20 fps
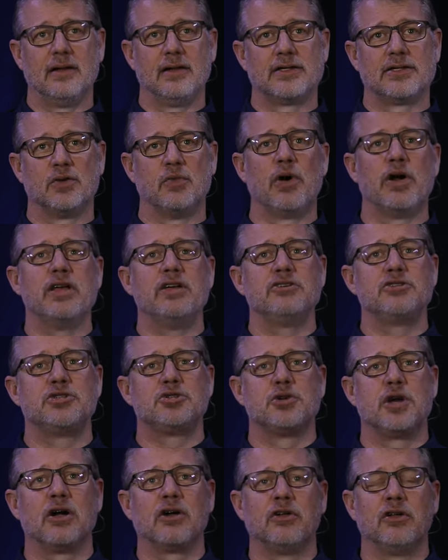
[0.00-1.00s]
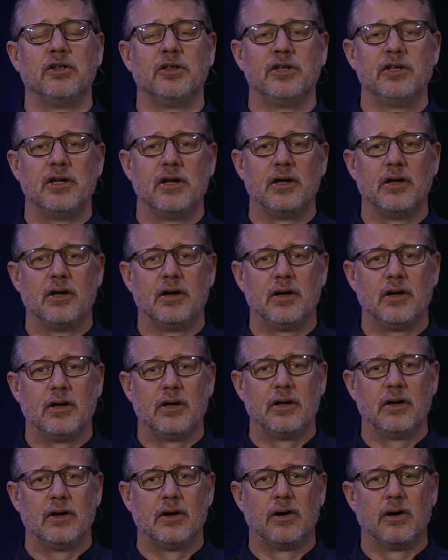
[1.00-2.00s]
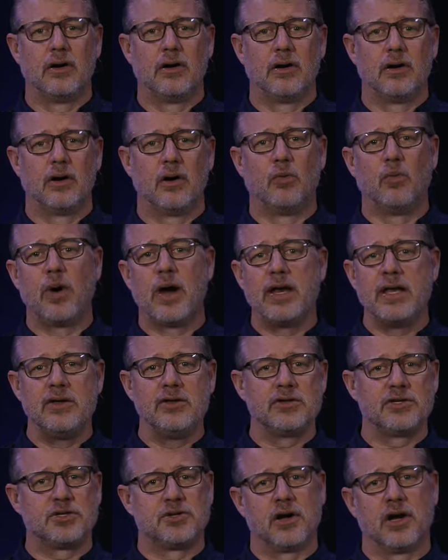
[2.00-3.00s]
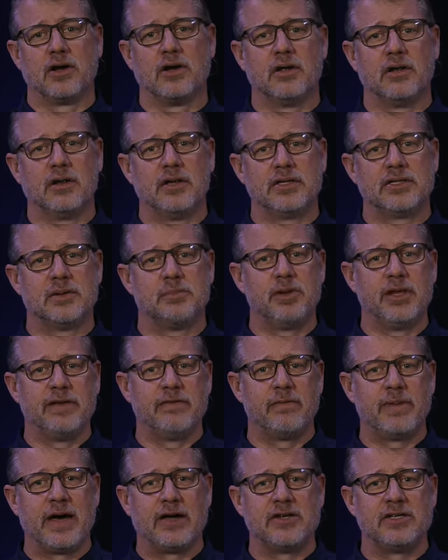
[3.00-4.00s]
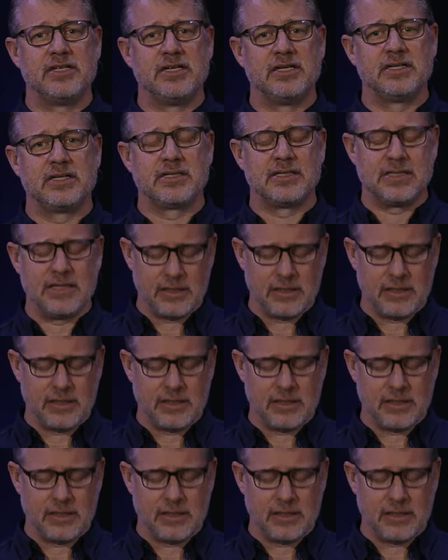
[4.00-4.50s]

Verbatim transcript: So, where do you struggle or what do you struggle to believe about Jesus?